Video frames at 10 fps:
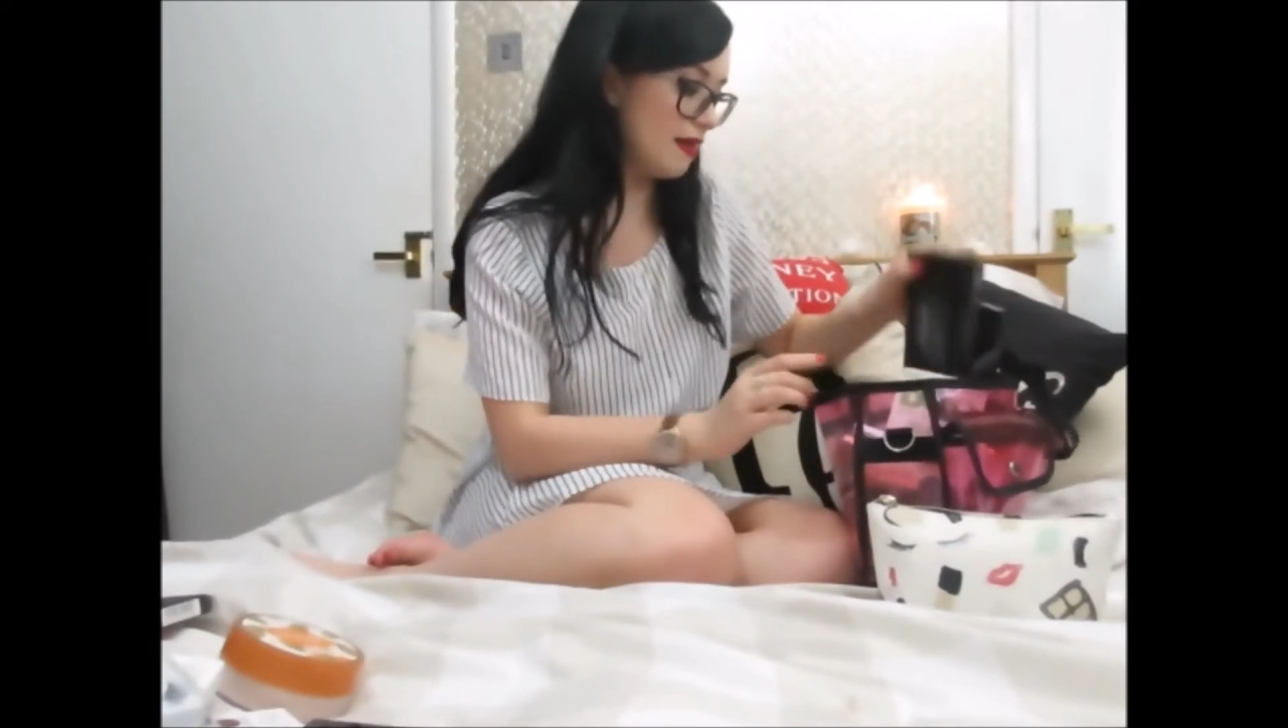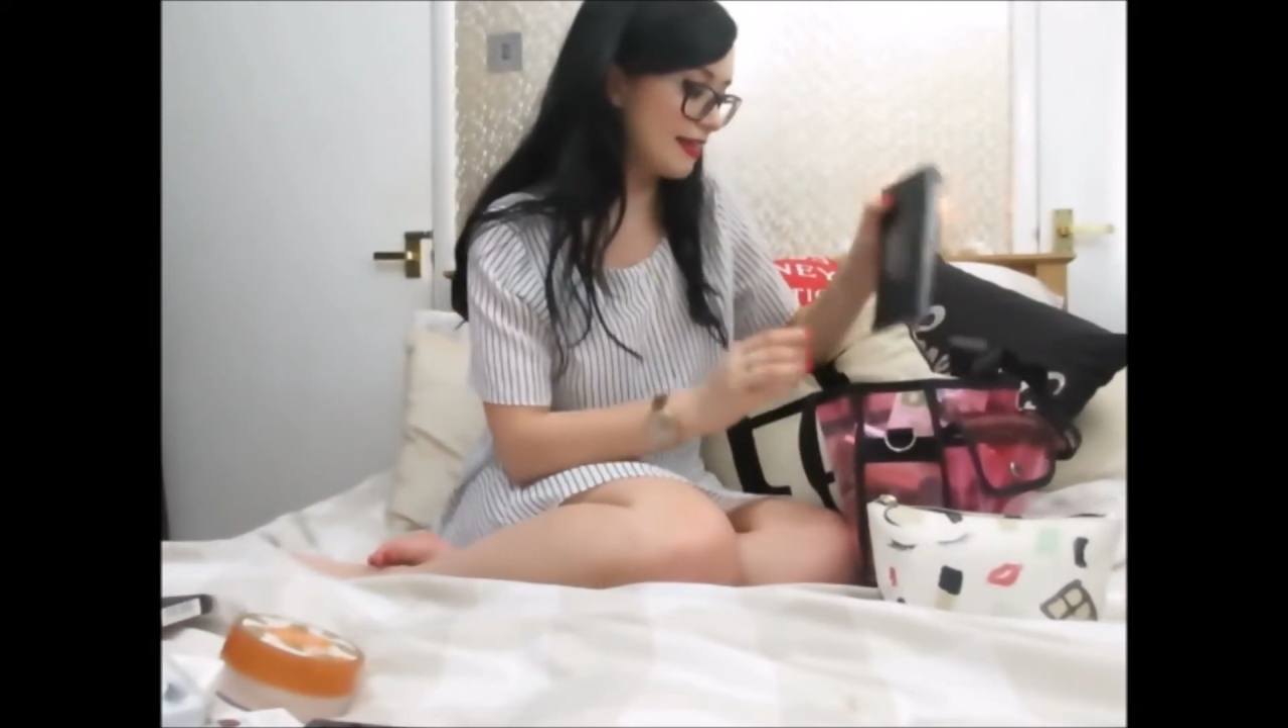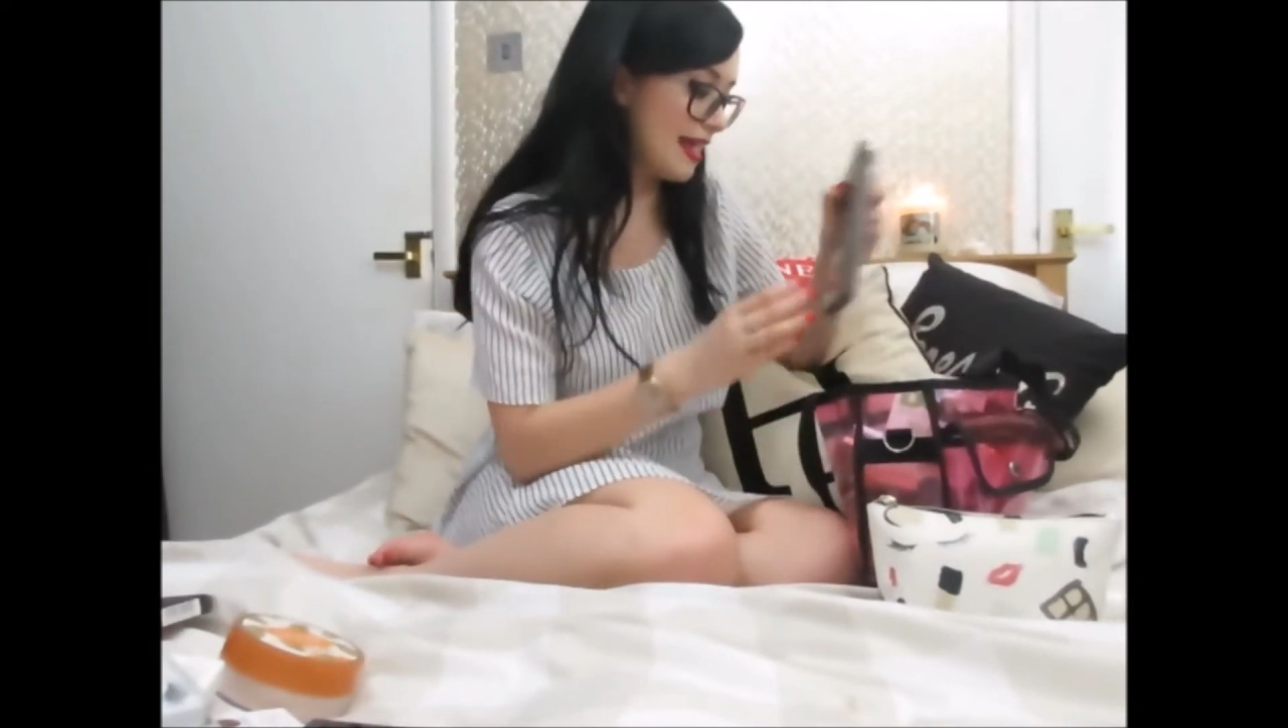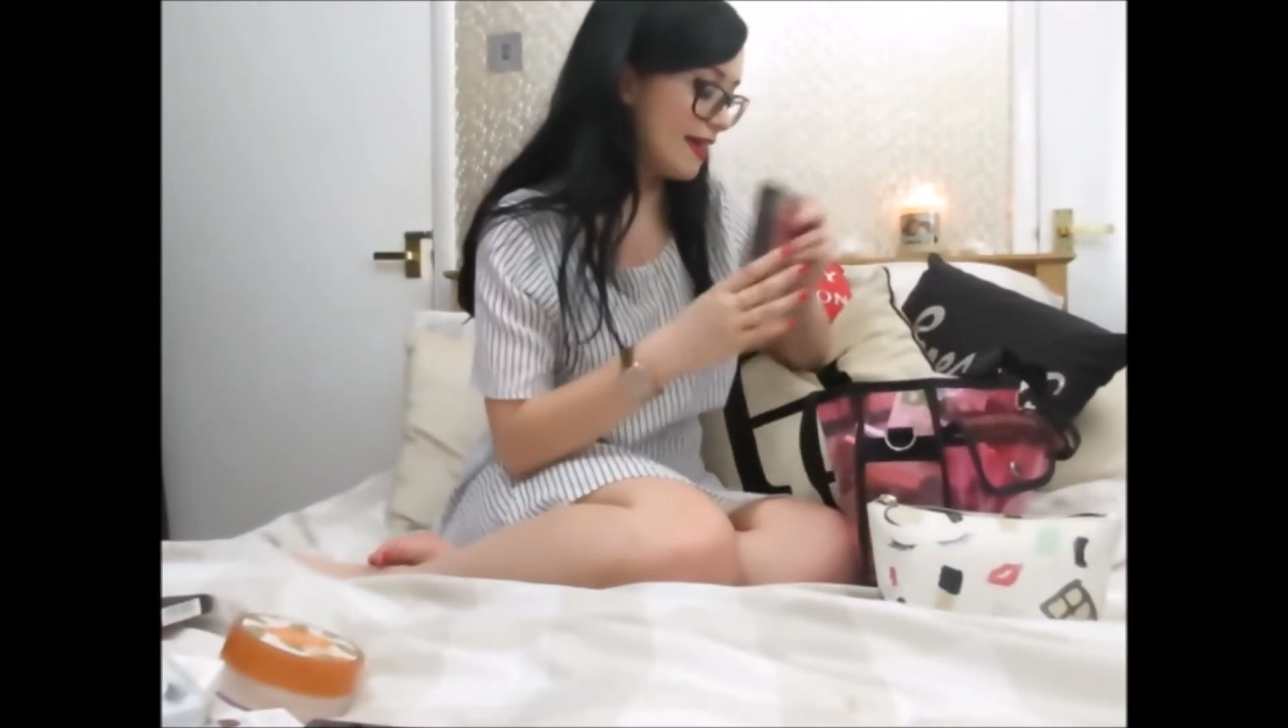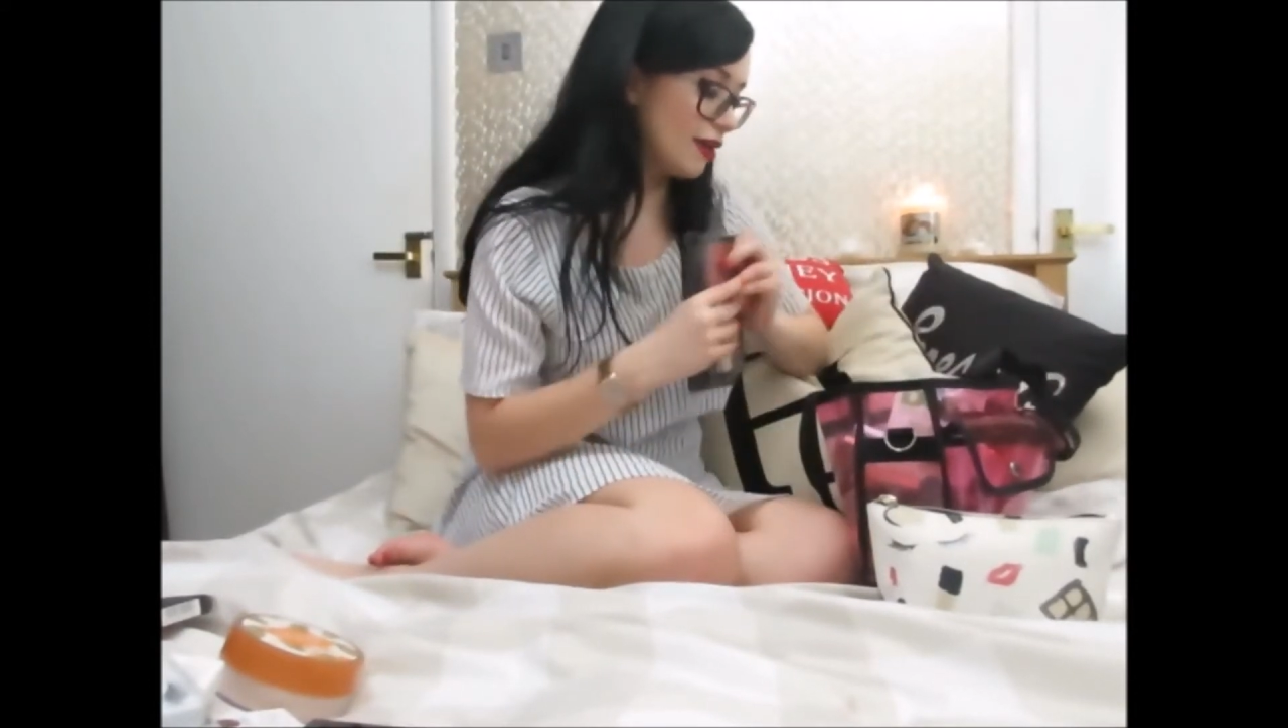
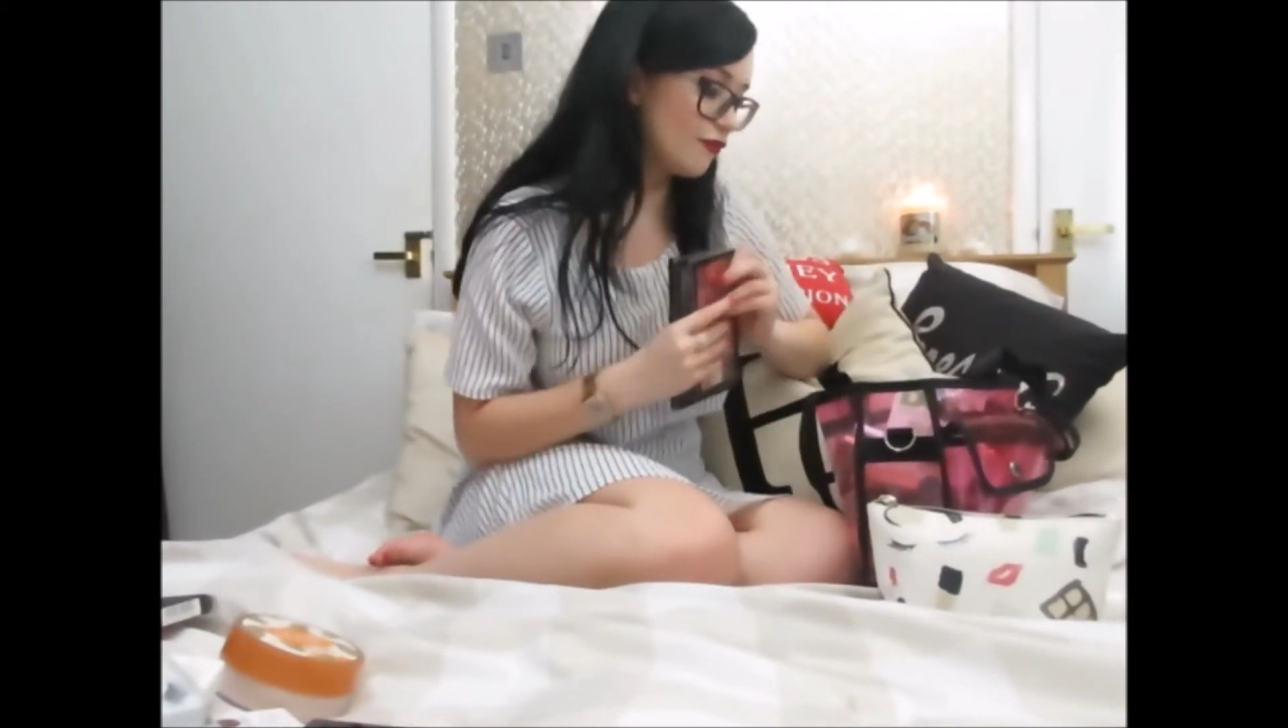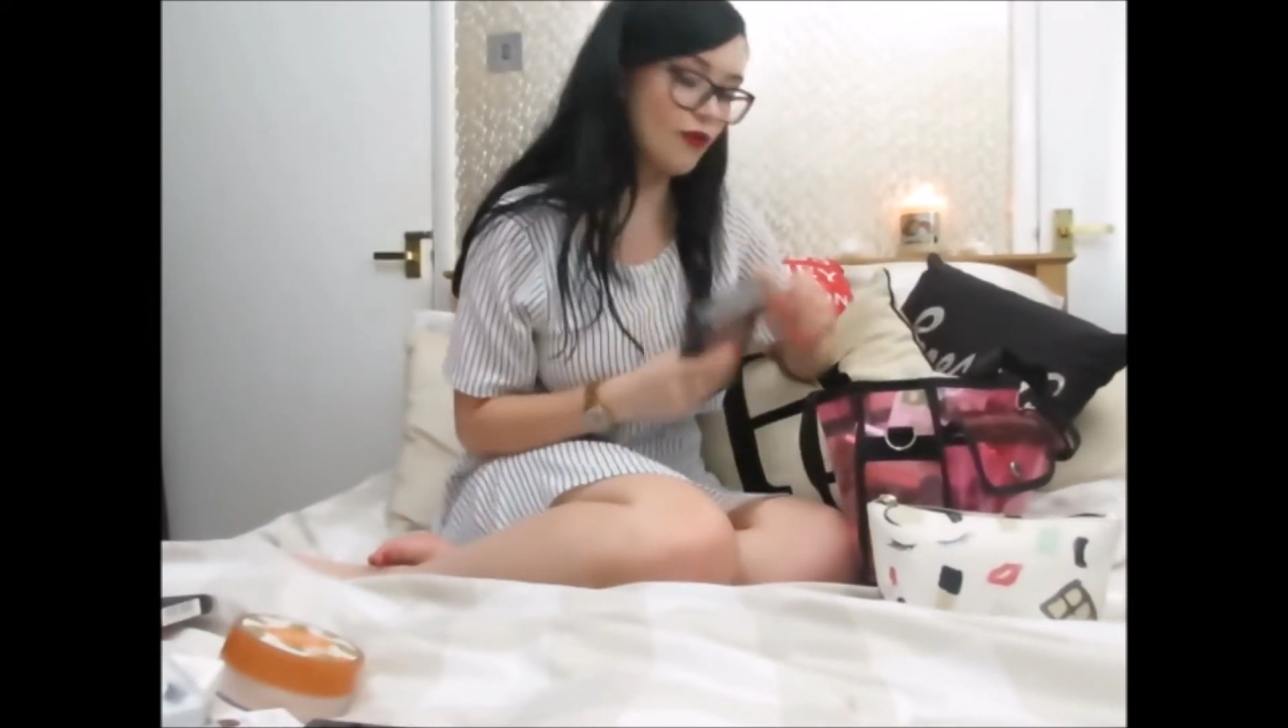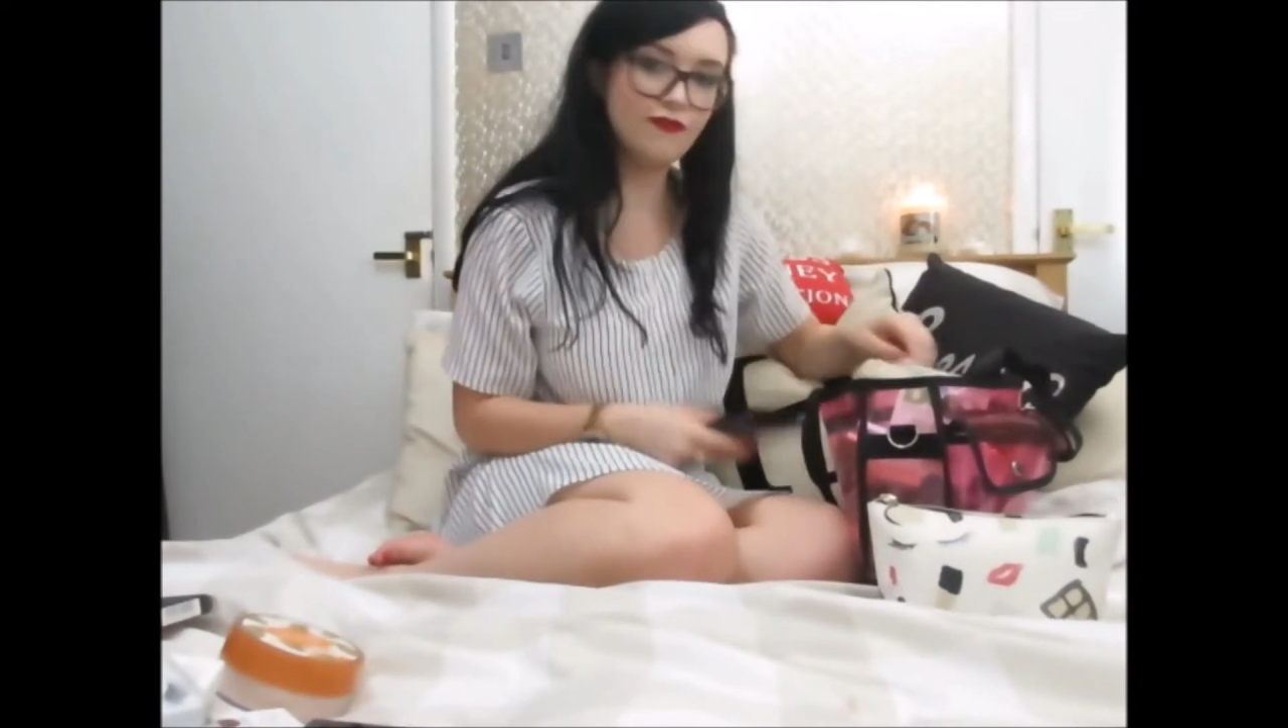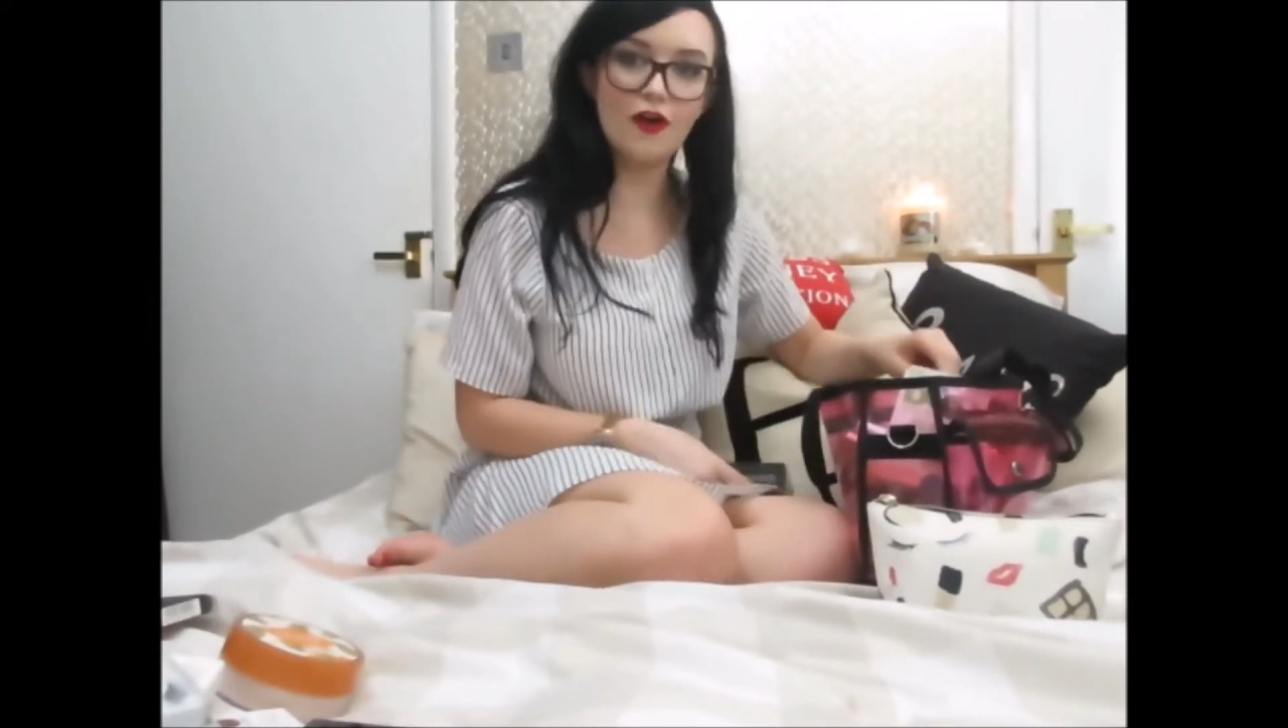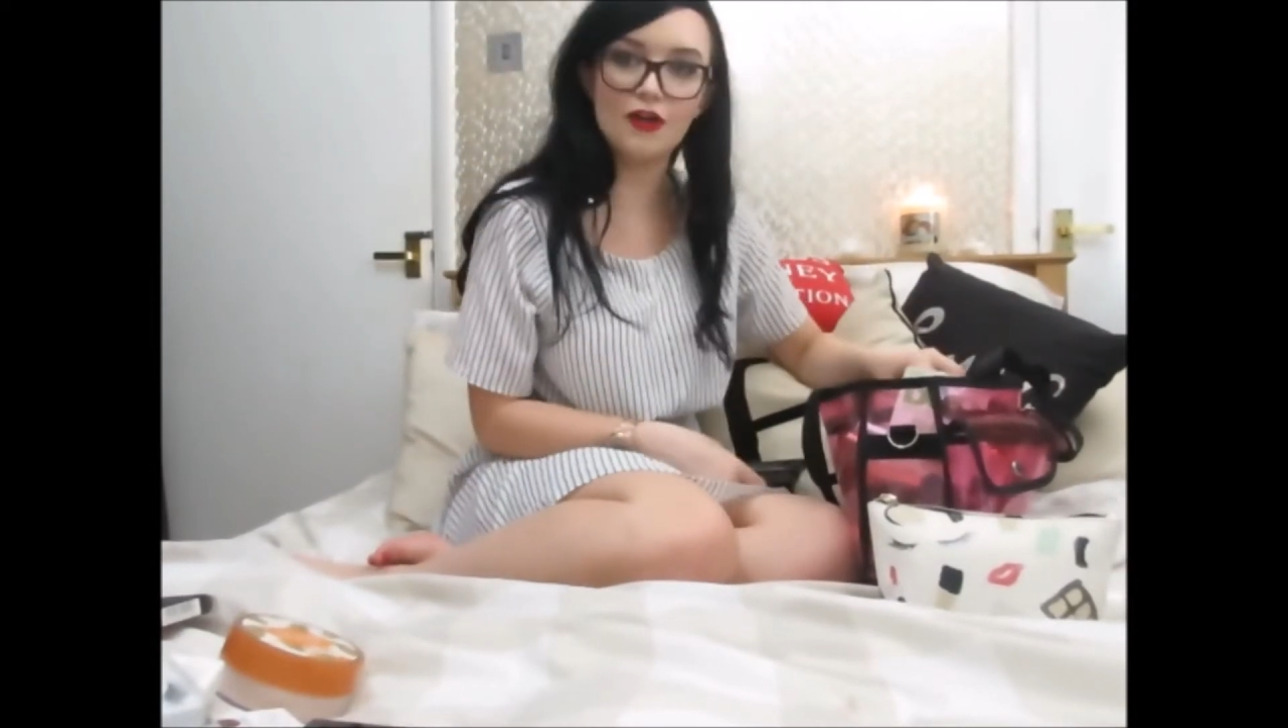again, I've
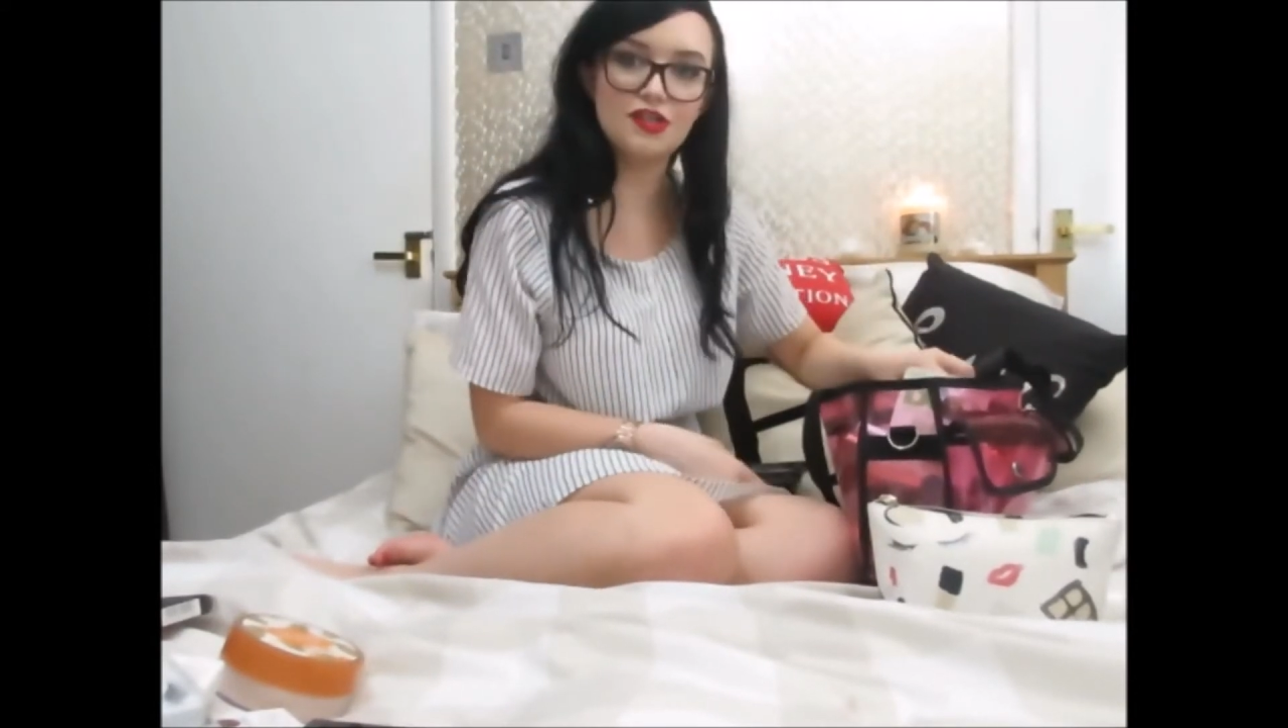got far